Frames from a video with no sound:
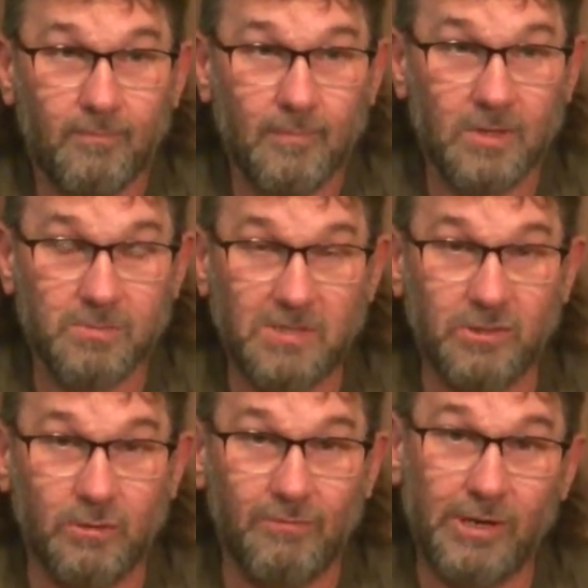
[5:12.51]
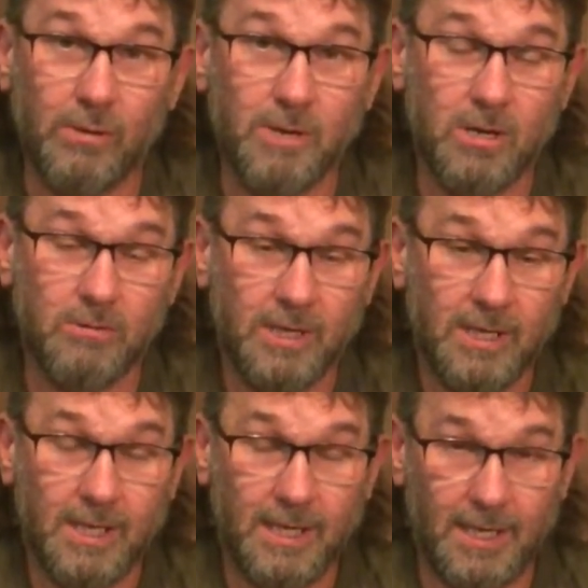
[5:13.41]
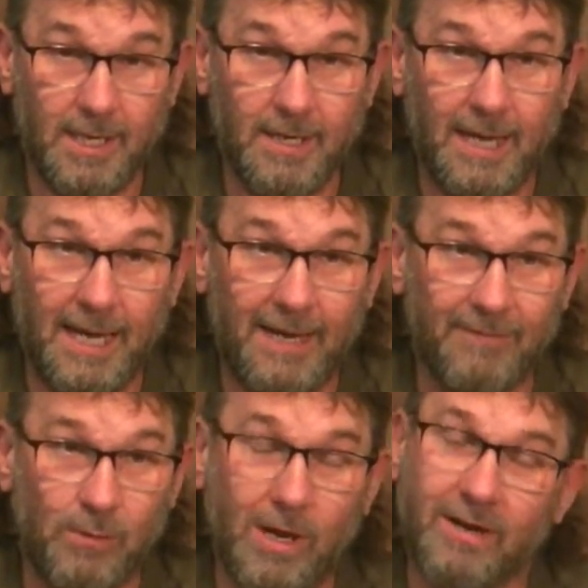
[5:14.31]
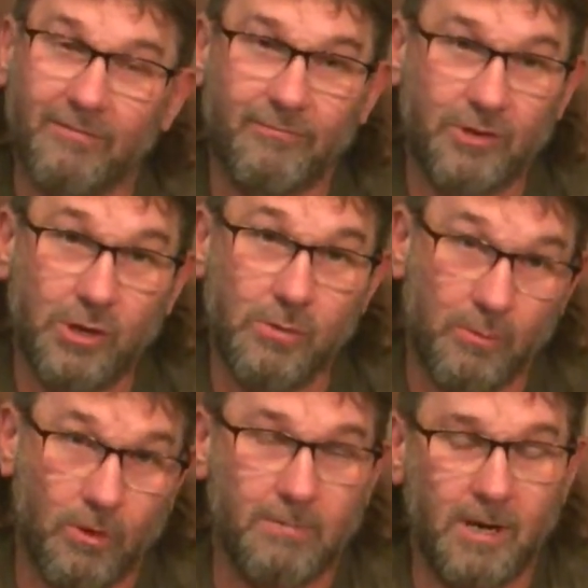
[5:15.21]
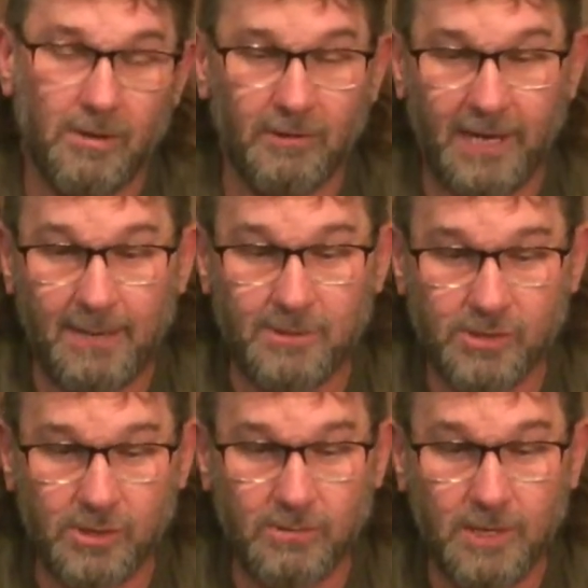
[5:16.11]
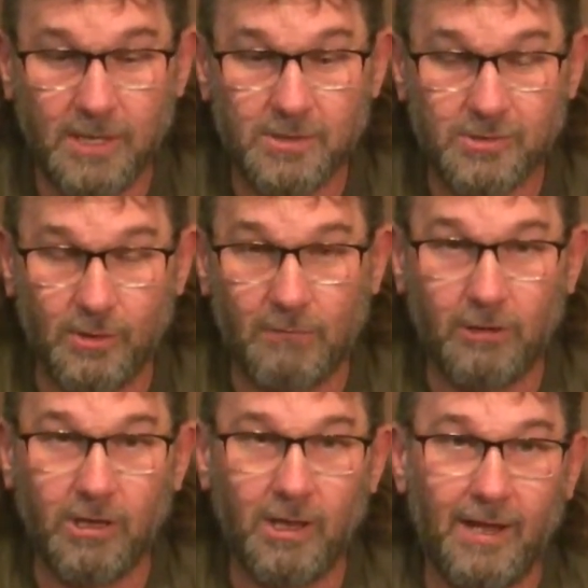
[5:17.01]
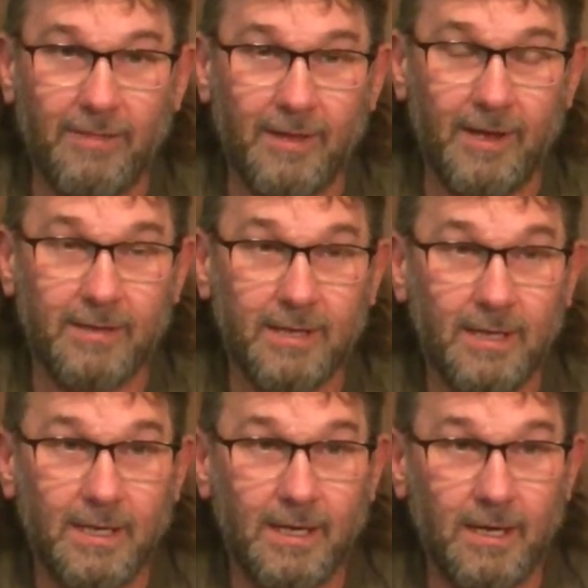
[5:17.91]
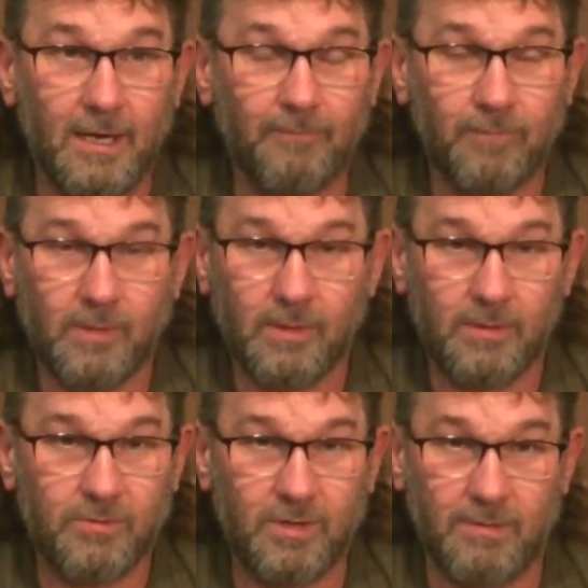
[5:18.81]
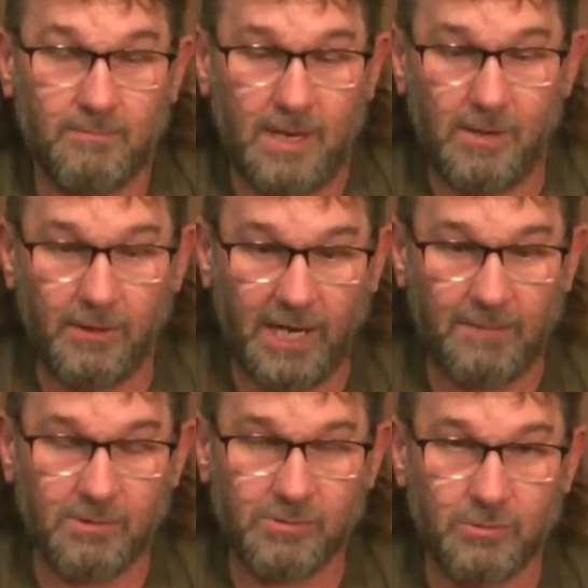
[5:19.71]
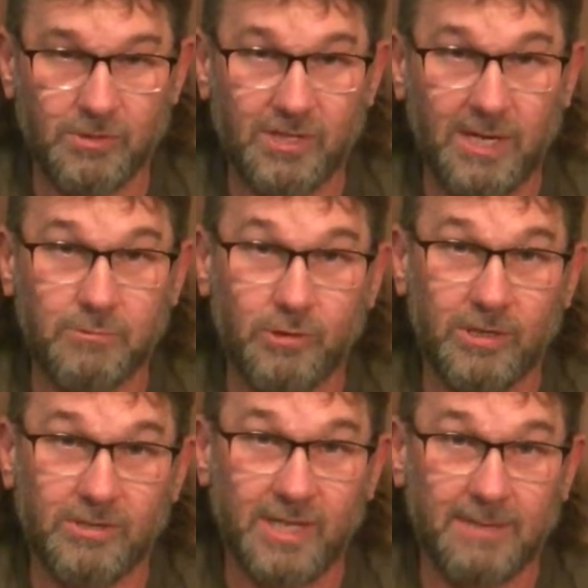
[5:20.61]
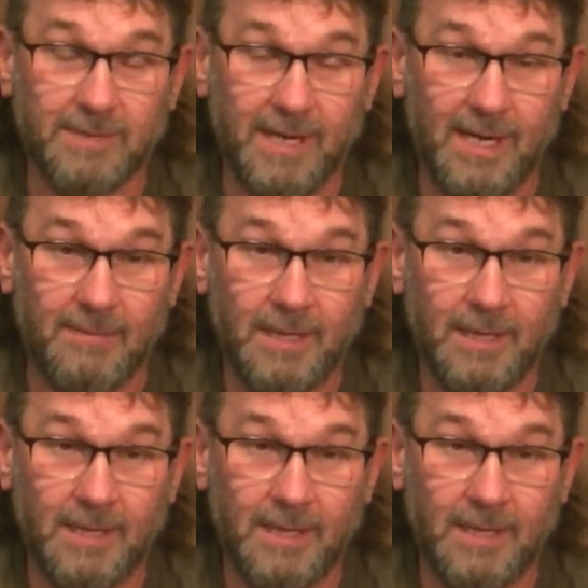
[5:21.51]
especially on video mode. I have a wider view than what my other cameras do, so I really like that. So my other camera was on the same tree at the same time.